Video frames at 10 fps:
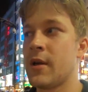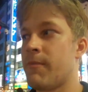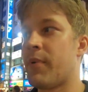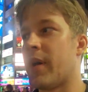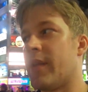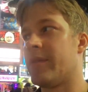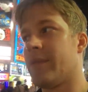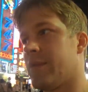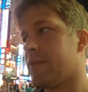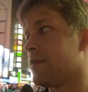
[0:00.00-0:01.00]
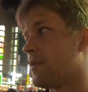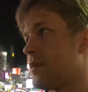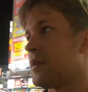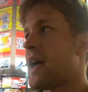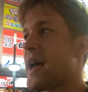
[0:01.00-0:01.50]
But
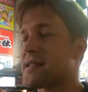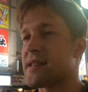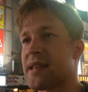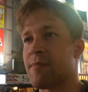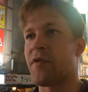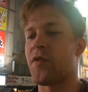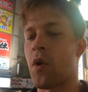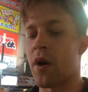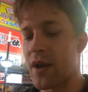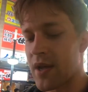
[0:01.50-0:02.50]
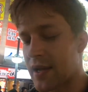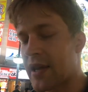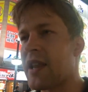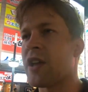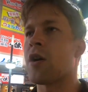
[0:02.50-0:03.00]
as I said before,
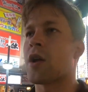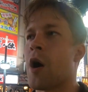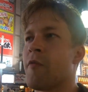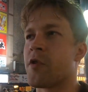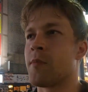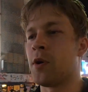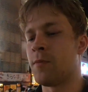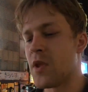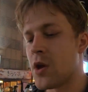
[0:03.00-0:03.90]
getting uncomfortable,